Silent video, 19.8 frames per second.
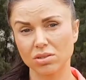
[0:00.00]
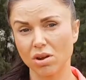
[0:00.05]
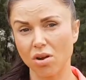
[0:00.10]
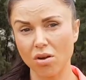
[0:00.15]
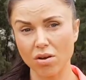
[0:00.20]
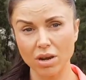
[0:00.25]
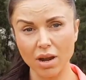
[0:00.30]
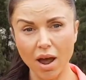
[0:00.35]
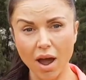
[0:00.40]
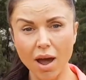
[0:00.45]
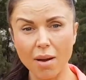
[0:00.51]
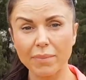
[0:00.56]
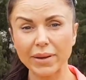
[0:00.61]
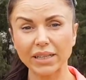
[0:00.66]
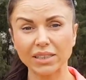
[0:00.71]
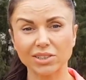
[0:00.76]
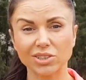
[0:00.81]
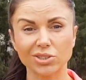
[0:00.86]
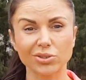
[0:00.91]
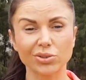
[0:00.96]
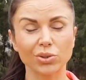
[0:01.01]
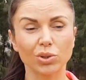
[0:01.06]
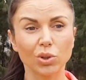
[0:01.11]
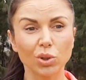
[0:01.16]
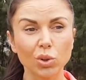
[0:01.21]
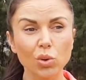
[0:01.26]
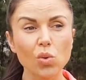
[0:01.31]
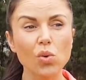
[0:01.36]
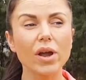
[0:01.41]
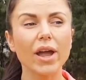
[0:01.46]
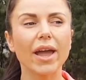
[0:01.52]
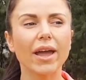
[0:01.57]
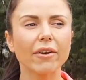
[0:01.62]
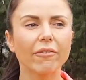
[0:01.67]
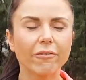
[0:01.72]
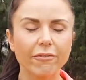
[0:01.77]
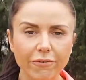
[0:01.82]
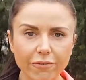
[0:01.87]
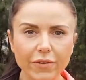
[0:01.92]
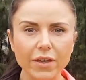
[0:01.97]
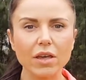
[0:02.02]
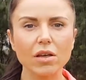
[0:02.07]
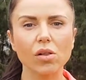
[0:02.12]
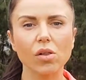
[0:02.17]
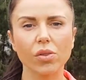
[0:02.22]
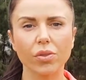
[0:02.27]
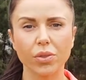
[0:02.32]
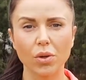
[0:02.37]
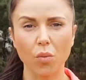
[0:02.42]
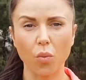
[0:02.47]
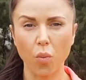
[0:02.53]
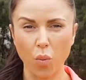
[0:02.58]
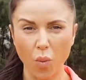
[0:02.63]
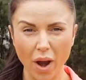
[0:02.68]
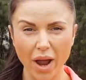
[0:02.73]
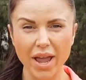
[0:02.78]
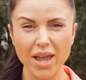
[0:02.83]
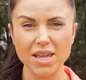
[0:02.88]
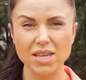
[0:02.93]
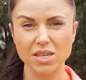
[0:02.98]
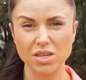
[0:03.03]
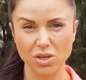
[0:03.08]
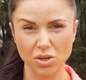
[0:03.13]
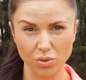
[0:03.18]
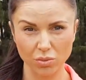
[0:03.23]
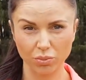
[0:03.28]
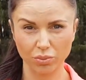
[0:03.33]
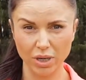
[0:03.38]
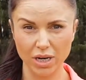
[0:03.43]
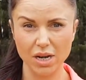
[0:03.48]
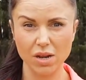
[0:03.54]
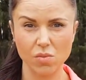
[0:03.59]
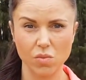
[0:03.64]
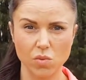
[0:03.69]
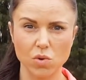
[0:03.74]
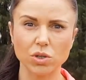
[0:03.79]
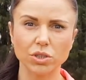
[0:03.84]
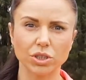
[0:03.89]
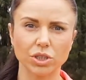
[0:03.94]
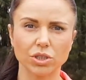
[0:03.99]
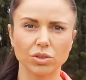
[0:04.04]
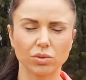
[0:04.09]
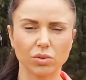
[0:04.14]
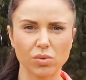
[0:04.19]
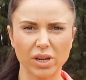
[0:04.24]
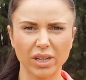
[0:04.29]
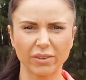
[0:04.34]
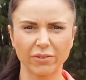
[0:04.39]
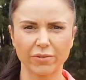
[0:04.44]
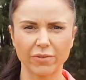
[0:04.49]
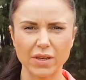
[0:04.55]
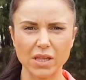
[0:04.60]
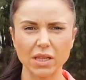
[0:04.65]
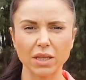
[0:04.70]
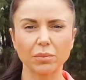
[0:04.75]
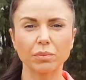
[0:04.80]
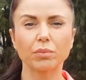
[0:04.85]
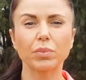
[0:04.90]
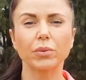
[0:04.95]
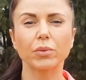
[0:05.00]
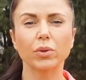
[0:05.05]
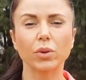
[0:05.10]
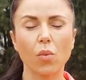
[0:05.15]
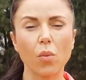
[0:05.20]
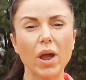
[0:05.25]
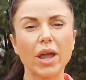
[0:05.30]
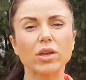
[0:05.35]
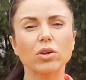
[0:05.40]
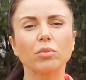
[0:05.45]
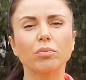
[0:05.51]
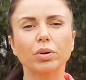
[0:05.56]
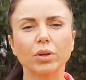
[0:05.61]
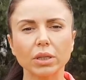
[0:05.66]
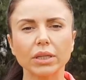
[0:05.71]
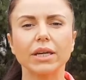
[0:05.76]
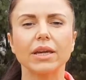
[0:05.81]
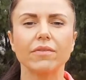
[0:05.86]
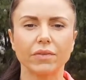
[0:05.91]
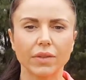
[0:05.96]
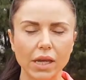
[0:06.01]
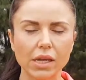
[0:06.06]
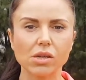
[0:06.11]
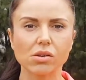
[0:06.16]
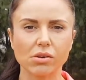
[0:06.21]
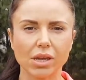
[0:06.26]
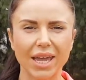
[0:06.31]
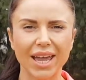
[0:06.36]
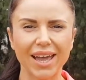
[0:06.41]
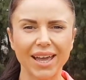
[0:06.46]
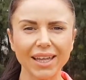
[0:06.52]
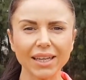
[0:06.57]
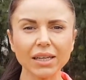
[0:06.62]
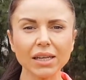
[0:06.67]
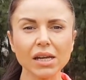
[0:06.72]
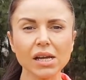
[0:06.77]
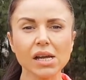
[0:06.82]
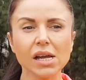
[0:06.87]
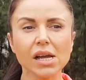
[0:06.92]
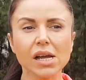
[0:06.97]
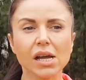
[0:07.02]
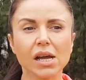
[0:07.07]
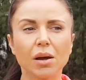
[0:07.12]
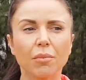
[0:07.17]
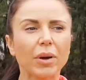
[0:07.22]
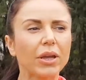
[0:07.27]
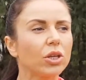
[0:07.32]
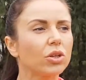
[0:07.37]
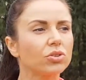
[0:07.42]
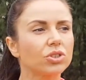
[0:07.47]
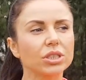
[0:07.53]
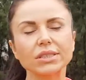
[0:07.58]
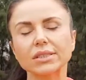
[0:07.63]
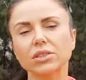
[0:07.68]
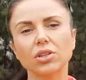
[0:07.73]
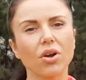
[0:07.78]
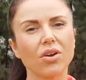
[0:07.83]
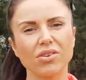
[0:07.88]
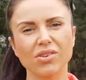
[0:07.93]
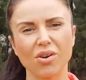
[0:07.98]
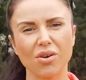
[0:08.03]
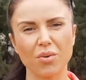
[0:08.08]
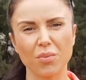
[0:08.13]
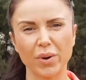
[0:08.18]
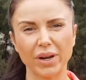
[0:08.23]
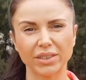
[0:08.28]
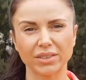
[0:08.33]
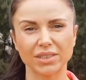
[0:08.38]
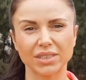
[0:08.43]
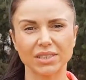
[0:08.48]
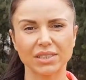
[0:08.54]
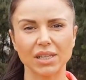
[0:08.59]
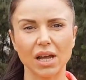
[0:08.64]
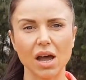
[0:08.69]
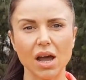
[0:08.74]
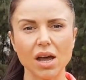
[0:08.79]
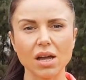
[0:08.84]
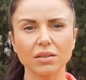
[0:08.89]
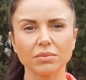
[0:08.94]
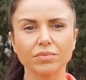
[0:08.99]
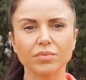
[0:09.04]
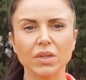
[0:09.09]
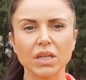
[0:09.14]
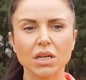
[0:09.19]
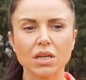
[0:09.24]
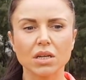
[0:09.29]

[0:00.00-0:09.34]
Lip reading: to tone up and to look and feel the way you really want to look and feel and the way you believe that you can, but you just don't know where to start,